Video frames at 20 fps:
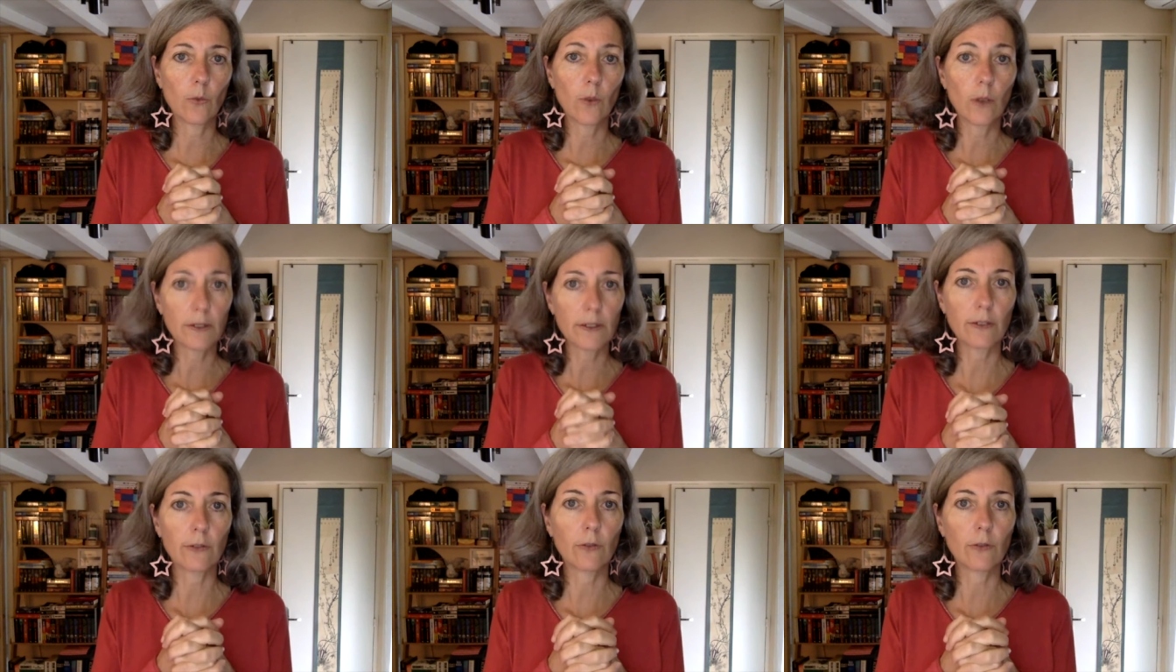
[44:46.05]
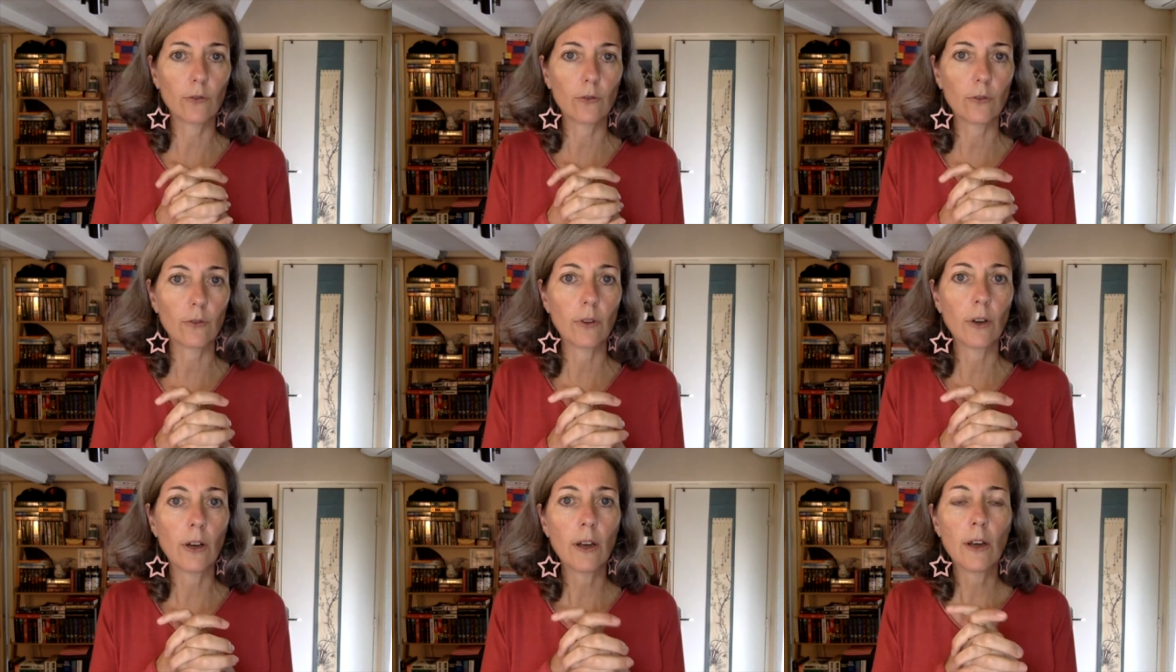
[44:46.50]
wanted
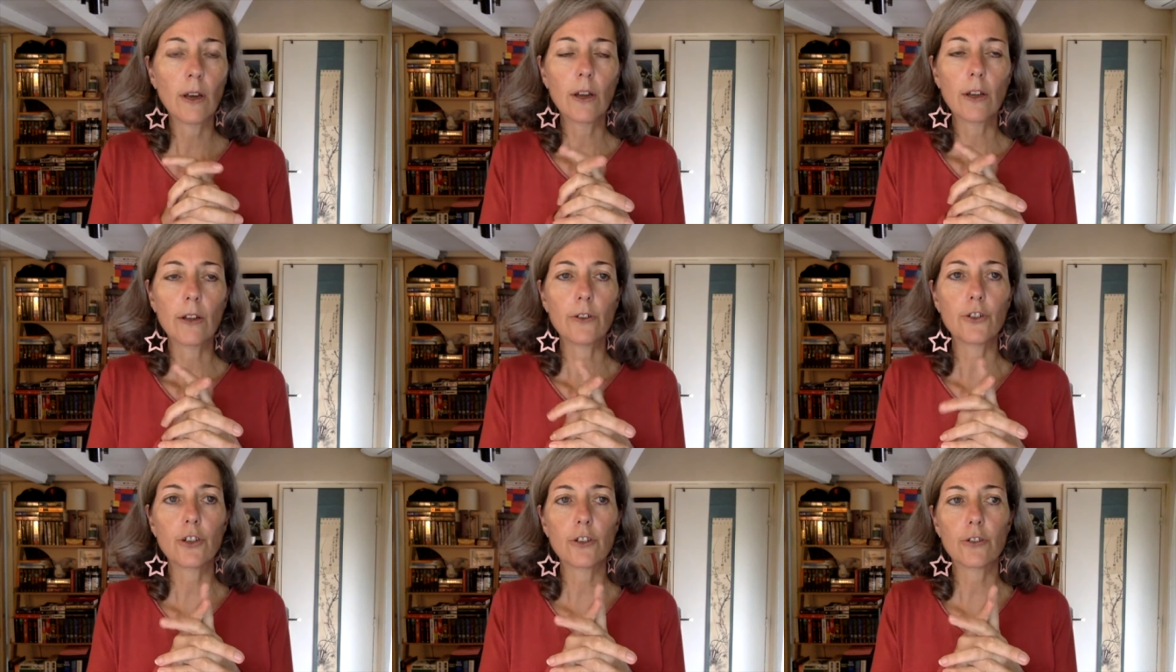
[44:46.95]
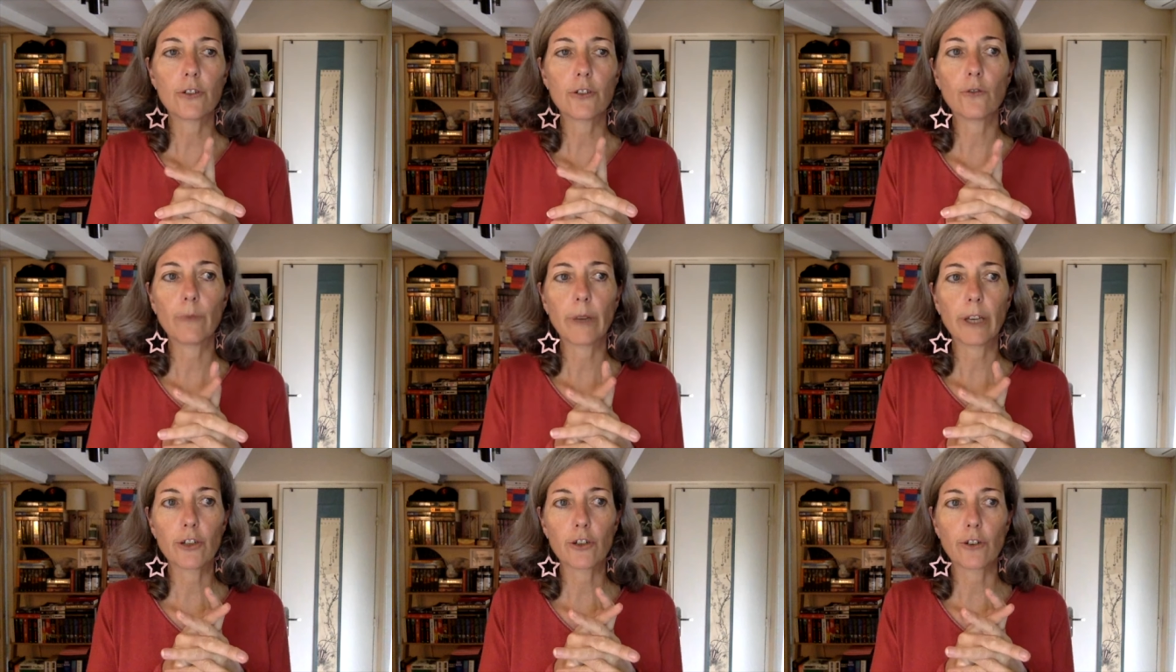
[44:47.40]
to do,
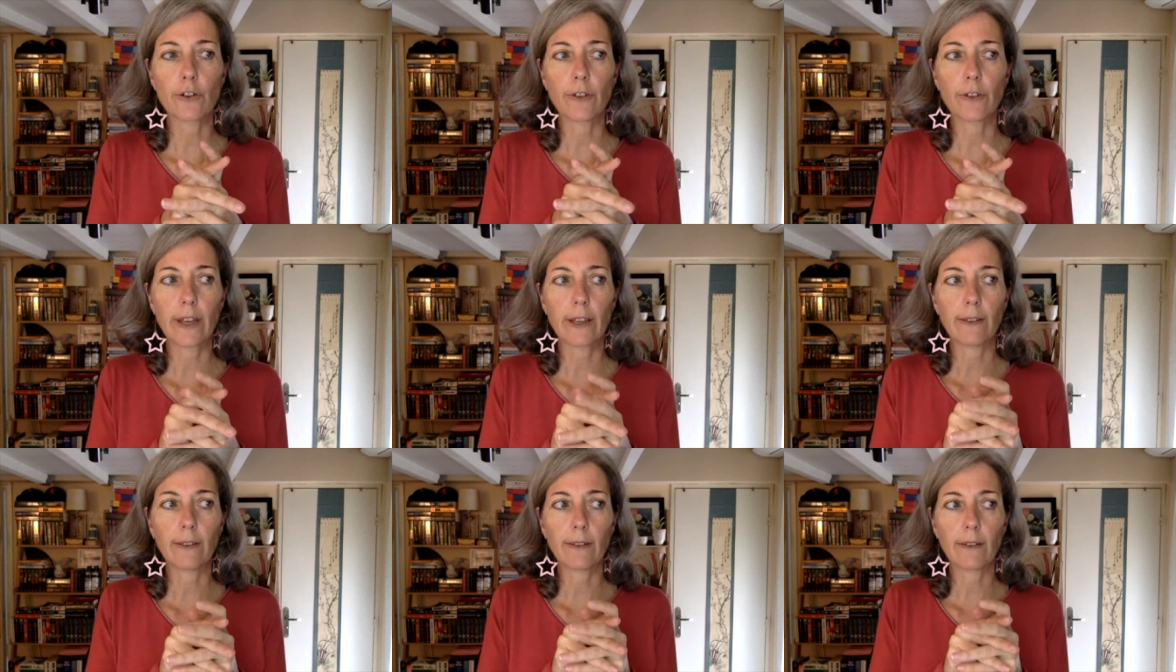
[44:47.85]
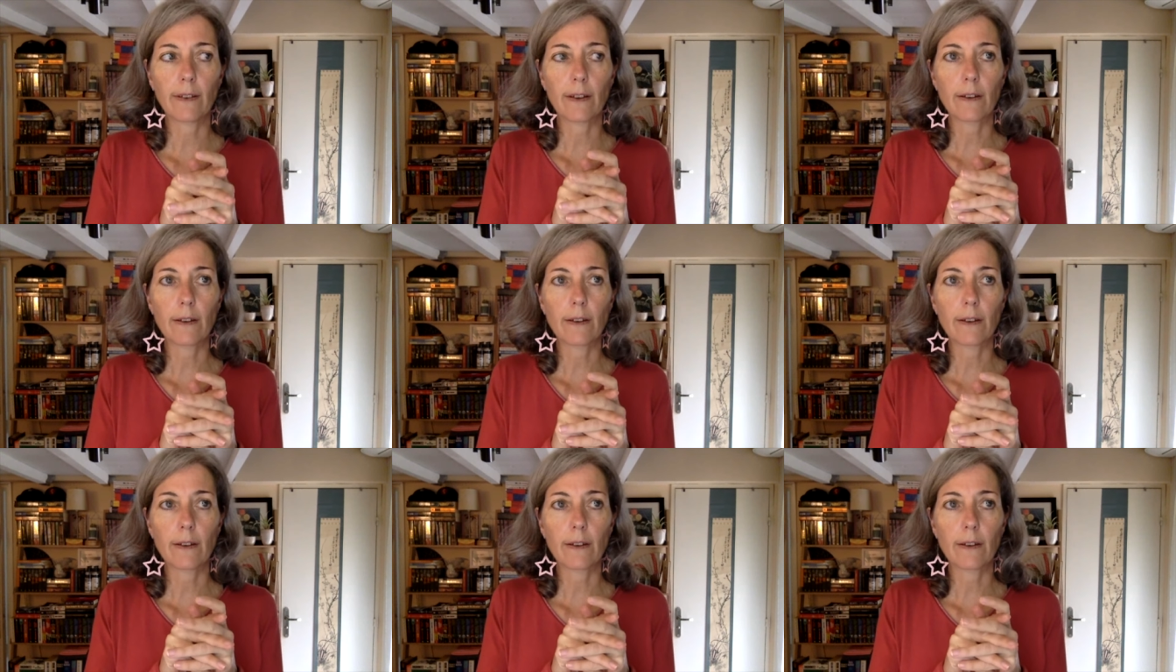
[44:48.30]
just to make sure that